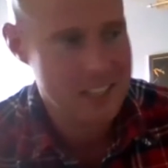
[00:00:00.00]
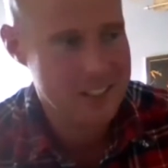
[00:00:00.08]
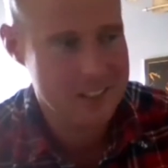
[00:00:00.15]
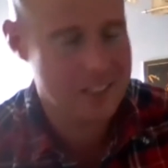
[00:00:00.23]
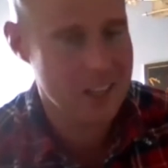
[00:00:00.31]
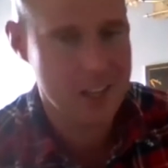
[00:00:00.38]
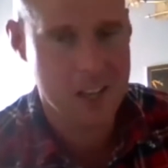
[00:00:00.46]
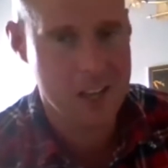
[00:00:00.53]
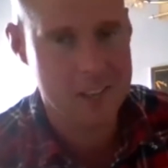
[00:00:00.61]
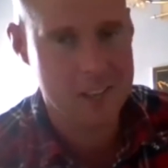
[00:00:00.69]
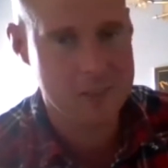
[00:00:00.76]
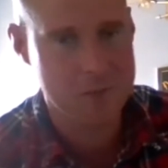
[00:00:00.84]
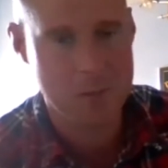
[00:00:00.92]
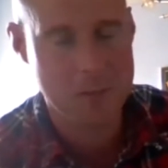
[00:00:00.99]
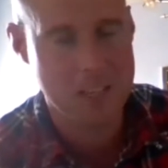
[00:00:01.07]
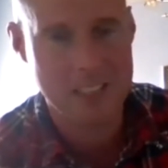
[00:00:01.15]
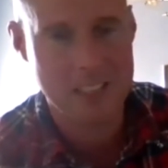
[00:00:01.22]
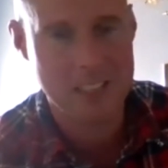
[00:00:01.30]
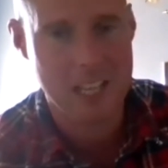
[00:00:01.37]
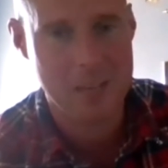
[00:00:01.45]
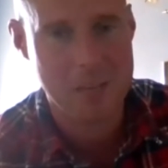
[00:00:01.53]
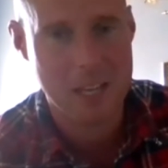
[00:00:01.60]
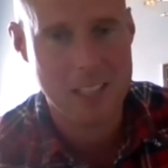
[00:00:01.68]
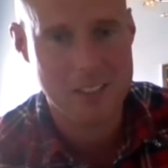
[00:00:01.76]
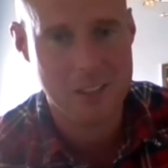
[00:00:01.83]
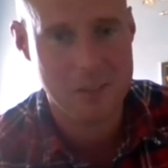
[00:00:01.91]
Your hair's, from the last time
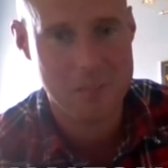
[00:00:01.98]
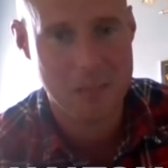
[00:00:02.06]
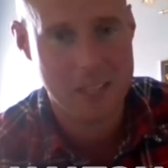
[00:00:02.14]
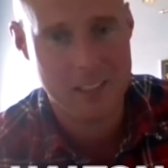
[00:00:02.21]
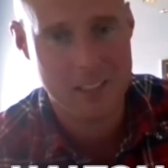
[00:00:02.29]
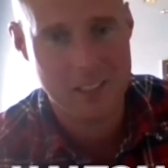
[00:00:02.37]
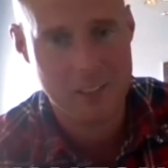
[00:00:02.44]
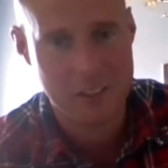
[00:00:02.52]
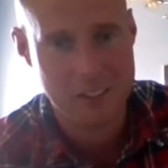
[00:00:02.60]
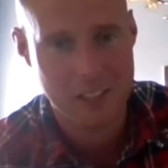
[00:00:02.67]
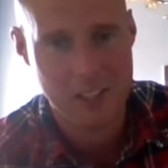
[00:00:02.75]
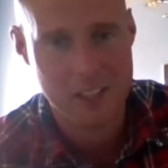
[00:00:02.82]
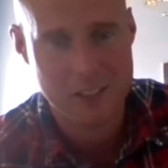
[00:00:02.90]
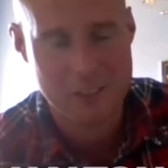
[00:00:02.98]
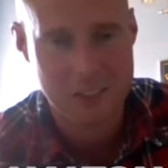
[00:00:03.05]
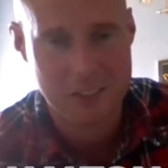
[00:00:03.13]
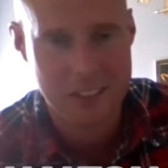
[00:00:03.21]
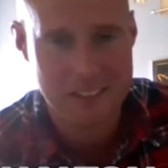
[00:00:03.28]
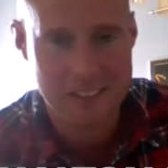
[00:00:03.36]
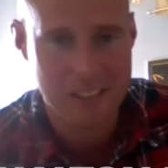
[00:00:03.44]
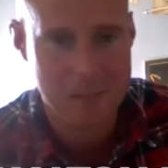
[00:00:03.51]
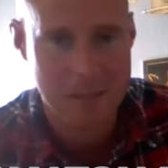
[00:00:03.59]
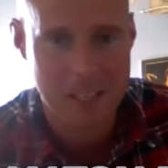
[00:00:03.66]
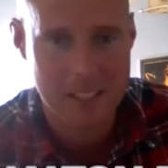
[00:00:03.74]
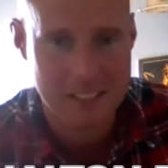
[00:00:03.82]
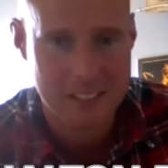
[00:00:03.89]
I met you, you know, your hair's looking
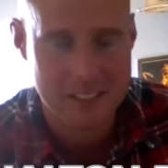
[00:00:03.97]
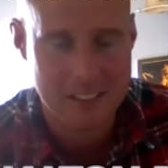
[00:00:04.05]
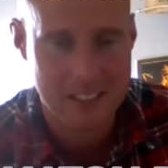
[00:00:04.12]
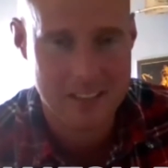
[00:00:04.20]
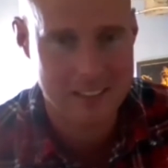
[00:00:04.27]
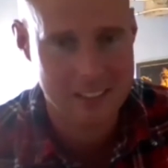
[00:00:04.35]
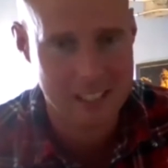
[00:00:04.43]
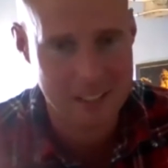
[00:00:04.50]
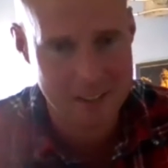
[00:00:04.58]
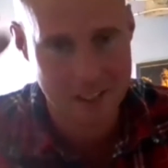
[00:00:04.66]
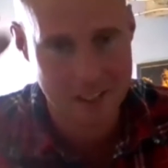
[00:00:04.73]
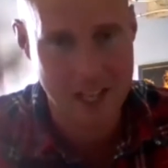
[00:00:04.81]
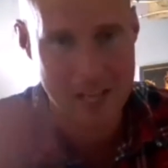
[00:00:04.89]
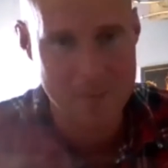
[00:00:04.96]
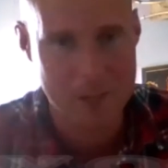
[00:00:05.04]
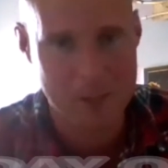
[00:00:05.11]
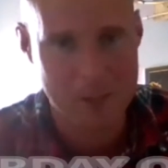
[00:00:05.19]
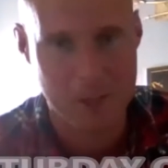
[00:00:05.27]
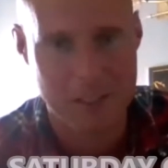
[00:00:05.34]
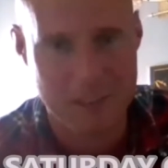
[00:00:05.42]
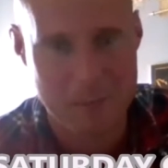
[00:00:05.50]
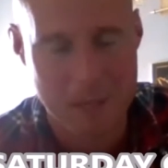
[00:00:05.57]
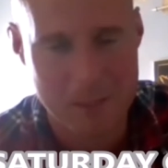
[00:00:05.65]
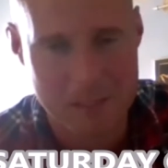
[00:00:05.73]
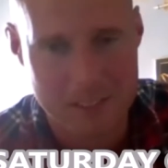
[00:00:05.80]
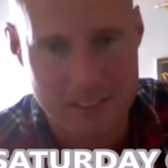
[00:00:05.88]
amazing. Is that the climate up there in the
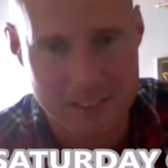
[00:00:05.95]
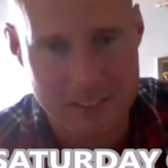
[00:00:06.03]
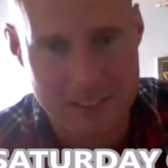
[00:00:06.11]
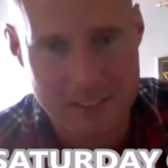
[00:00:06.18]
mountains?